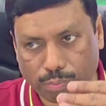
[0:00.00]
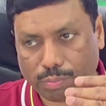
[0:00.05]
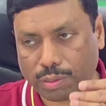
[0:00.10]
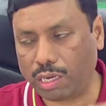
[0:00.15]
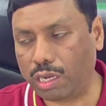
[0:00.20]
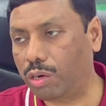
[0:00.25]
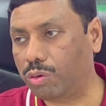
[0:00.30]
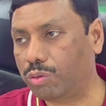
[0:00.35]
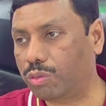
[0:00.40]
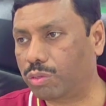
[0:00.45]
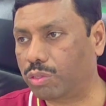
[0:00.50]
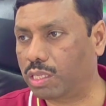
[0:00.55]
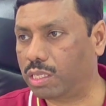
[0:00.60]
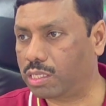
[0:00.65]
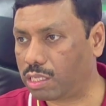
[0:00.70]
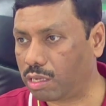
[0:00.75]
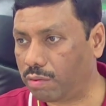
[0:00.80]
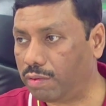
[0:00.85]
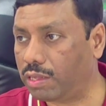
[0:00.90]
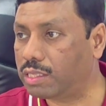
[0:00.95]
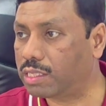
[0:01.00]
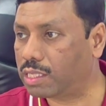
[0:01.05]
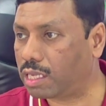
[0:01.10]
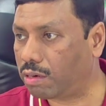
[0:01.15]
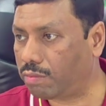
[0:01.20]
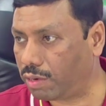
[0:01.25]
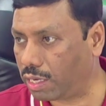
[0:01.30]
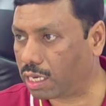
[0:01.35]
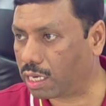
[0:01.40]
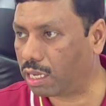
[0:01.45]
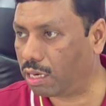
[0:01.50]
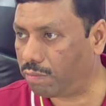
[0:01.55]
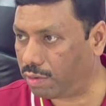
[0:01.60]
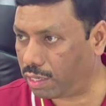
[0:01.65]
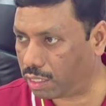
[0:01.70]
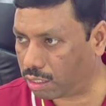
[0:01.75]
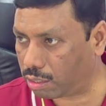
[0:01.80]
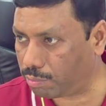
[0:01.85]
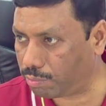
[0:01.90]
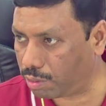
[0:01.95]
below to the 7th cervical
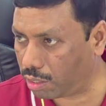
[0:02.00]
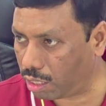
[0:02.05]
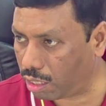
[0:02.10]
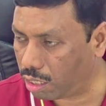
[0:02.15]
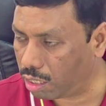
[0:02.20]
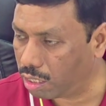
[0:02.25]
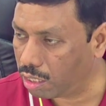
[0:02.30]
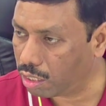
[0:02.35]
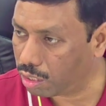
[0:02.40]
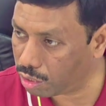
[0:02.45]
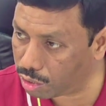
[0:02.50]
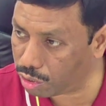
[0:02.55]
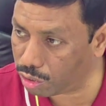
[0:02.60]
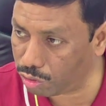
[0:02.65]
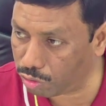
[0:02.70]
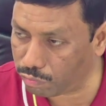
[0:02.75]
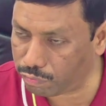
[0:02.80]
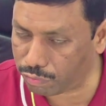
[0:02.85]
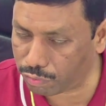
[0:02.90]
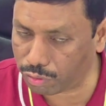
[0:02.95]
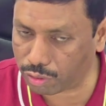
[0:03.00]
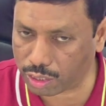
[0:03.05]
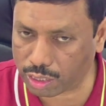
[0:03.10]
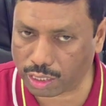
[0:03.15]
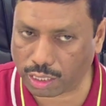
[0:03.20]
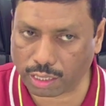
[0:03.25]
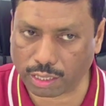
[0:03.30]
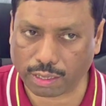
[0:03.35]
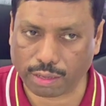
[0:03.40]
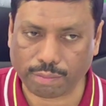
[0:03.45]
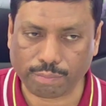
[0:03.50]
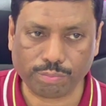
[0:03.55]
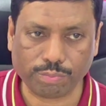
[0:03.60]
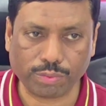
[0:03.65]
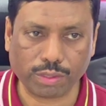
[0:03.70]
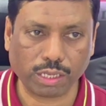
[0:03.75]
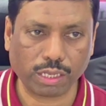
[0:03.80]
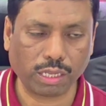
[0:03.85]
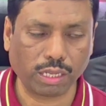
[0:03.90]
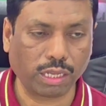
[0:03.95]
vertebra, DU14.
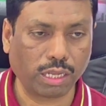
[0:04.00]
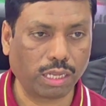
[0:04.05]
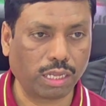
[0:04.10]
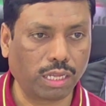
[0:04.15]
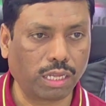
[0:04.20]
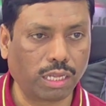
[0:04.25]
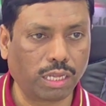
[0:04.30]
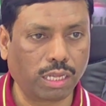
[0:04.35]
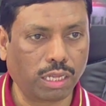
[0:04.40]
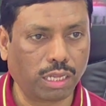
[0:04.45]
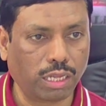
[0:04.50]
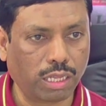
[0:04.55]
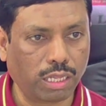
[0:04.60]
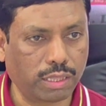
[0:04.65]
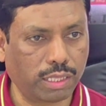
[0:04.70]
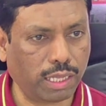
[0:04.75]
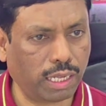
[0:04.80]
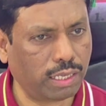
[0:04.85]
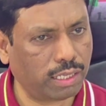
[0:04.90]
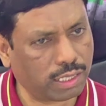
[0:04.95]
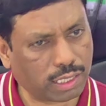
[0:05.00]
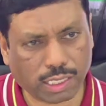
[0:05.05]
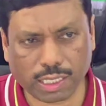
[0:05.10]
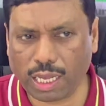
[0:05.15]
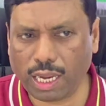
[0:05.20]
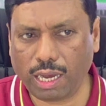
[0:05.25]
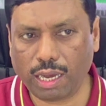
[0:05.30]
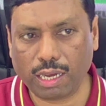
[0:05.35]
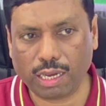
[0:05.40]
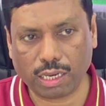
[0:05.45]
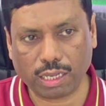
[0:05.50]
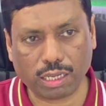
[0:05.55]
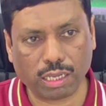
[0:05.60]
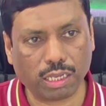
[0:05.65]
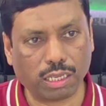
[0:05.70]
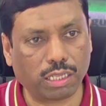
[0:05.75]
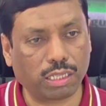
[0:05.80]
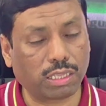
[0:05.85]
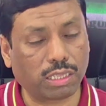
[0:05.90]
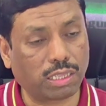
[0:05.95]
Then still
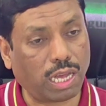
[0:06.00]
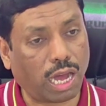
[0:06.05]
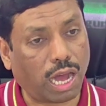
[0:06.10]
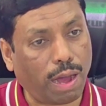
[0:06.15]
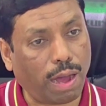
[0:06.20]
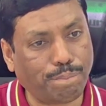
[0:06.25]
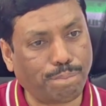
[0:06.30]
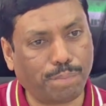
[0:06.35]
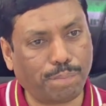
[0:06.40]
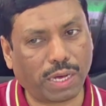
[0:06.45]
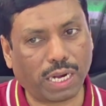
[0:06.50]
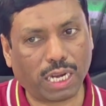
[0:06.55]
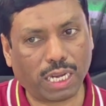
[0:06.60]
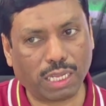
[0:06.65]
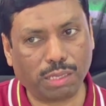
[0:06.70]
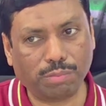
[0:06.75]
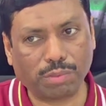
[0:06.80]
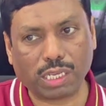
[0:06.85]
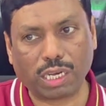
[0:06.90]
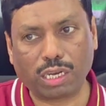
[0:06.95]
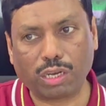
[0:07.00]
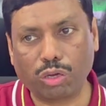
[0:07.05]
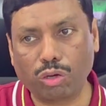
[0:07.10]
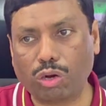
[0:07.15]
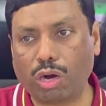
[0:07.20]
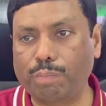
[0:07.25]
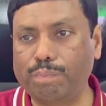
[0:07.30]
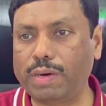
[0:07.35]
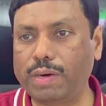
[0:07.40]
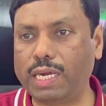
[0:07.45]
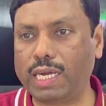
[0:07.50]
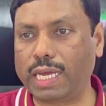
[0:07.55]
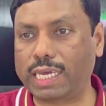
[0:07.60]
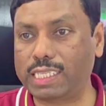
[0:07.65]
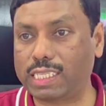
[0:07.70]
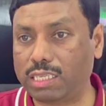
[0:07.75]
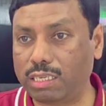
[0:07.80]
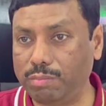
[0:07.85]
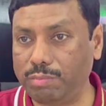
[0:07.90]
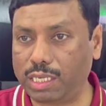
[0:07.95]
the upper limbs and upper
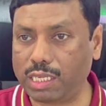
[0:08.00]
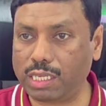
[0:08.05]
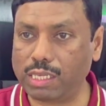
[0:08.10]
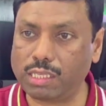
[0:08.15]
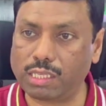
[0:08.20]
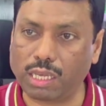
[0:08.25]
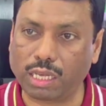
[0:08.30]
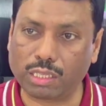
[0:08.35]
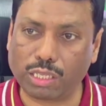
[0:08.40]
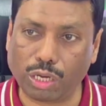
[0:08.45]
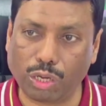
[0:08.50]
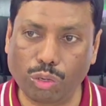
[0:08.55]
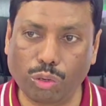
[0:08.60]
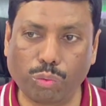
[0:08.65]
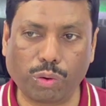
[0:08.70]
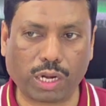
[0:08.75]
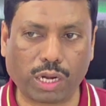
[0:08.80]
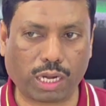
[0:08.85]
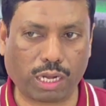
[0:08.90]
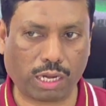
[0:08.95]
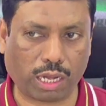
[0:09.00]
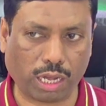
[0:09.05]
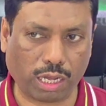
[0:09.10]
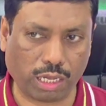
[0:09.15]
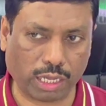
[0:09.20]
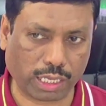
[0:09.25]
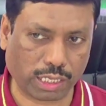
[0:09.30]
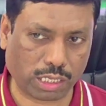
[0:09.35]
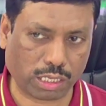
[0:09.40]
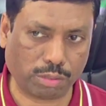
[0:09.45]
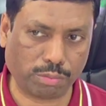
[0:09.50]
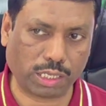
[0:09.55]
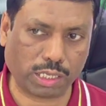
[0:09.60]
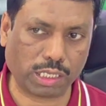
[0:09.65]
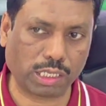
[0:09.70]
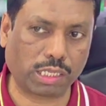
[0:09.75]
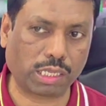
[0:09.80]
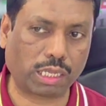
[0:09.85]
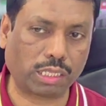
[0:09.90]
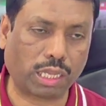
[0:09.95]
extremities or the lower
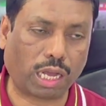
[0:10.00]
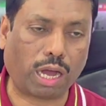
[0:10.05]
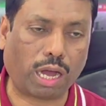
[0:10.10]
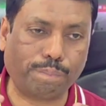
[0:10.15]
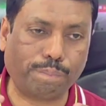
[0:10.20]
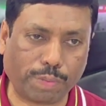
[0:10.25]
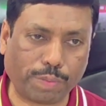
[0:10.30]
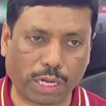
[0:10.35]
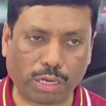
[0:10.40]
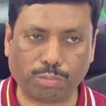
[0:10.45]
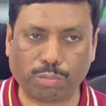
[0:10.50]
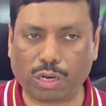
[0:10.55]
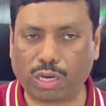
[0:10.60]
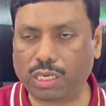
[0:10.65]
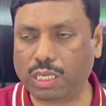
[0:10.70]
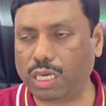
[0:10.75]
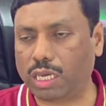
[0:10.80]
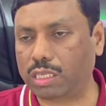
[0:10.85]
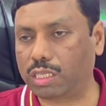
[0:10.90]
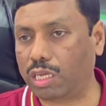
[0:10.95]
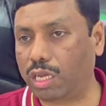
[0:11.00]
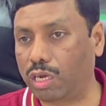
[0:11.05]
extremities, or the upper body or the